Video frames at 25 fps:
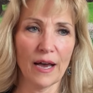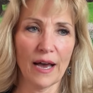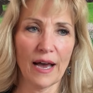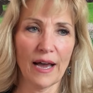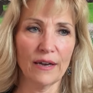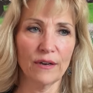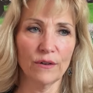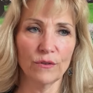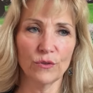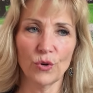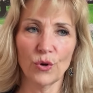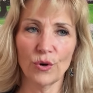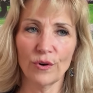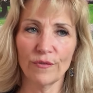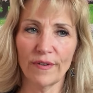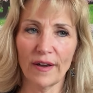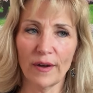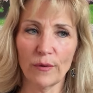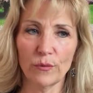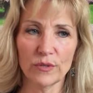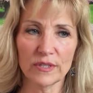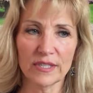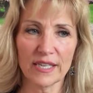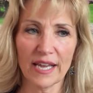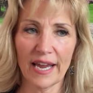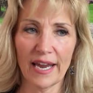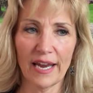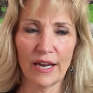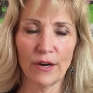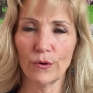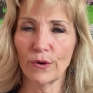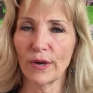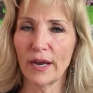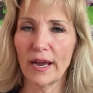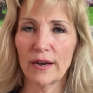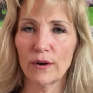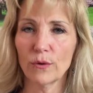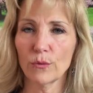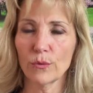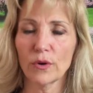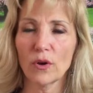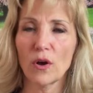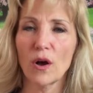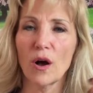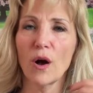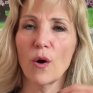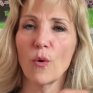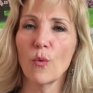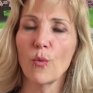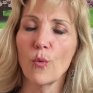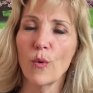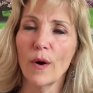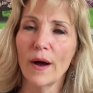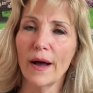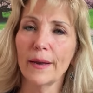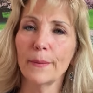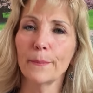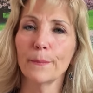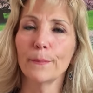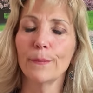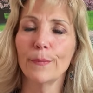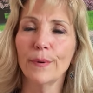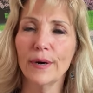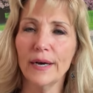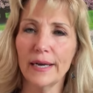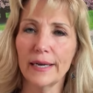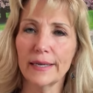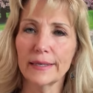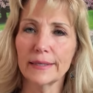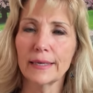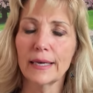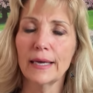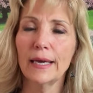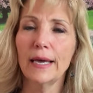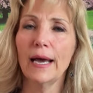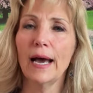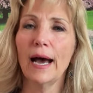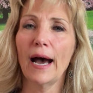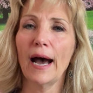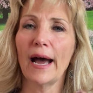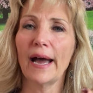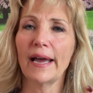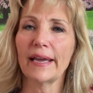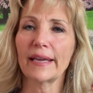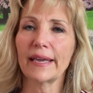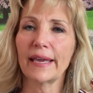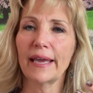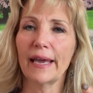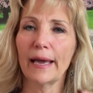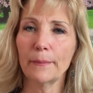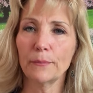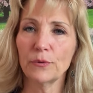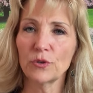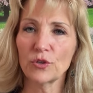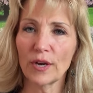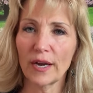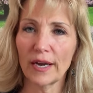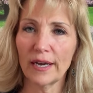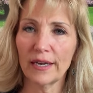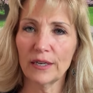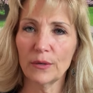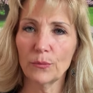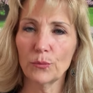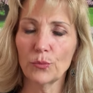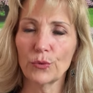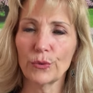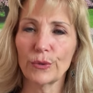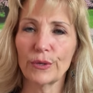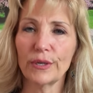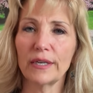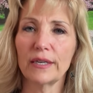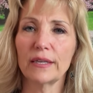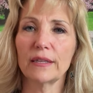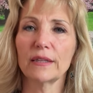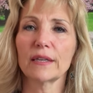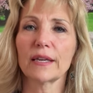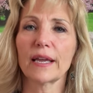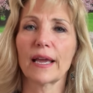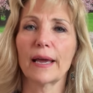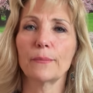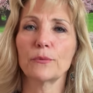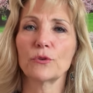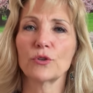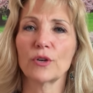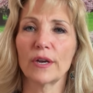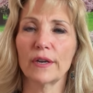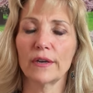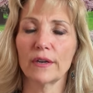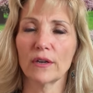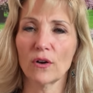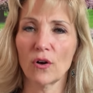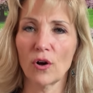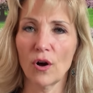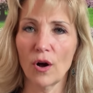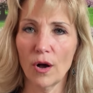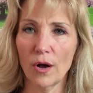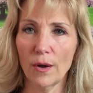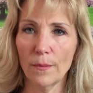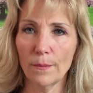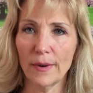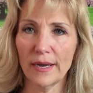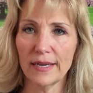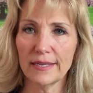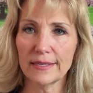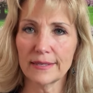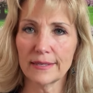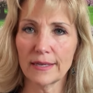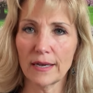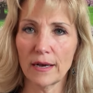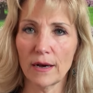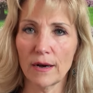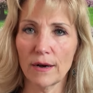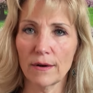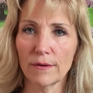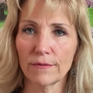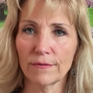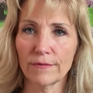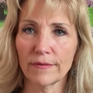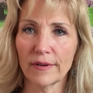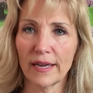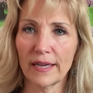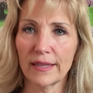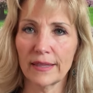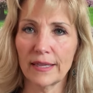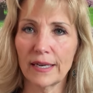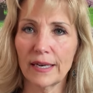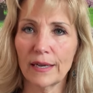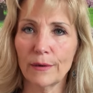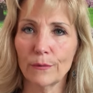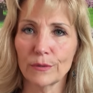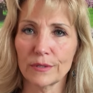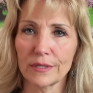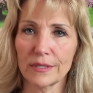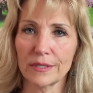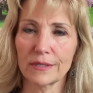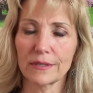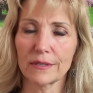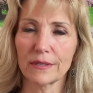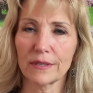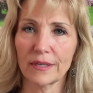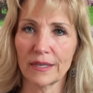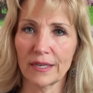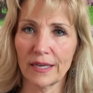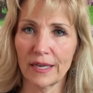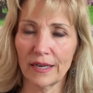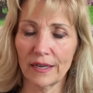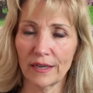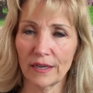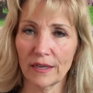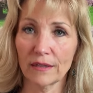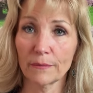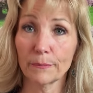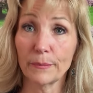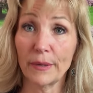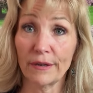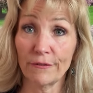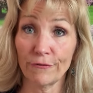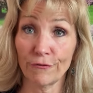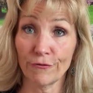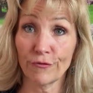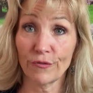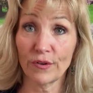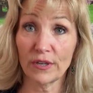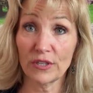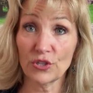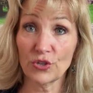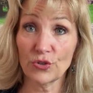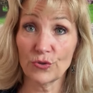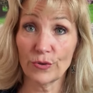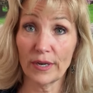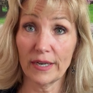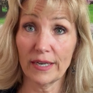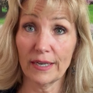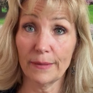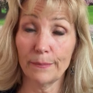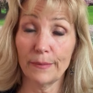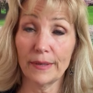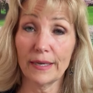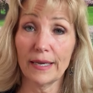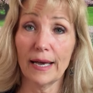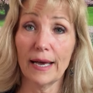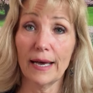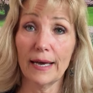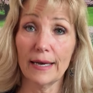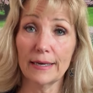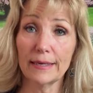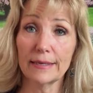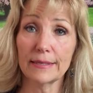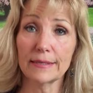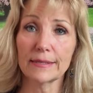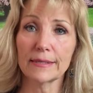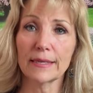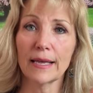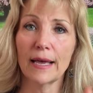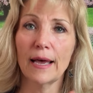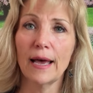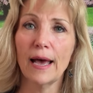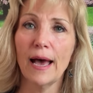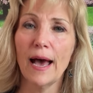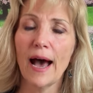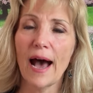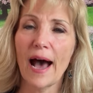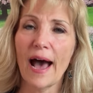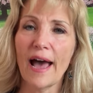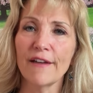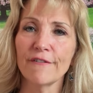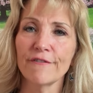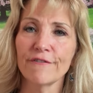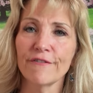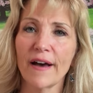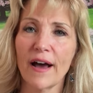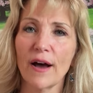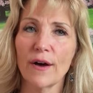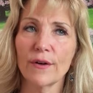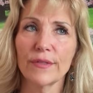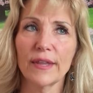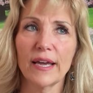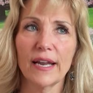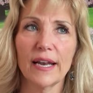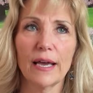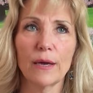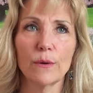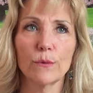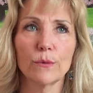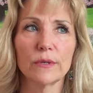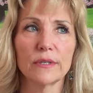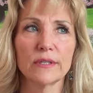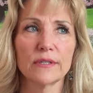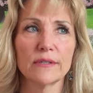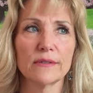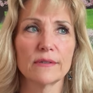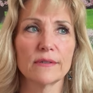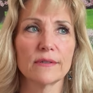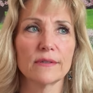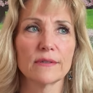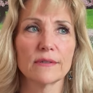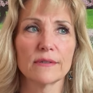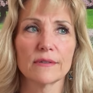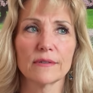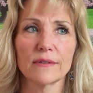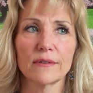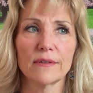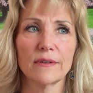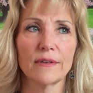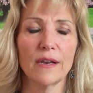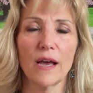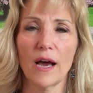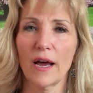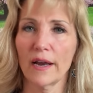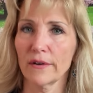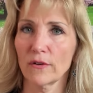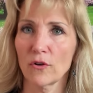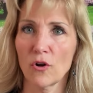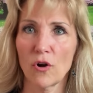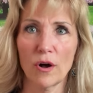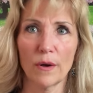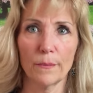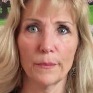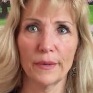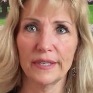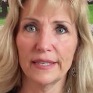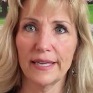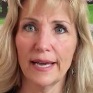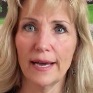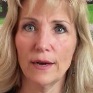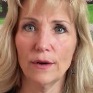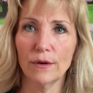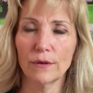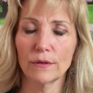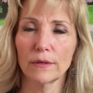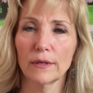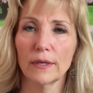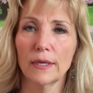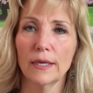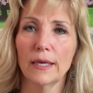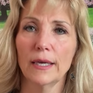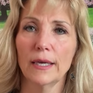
I don't know if I was angry. I don't recall what, but I kept trying to breathe, kept trying to calm myself, and then I was getting a bit frustrated because I found that I was not calming down.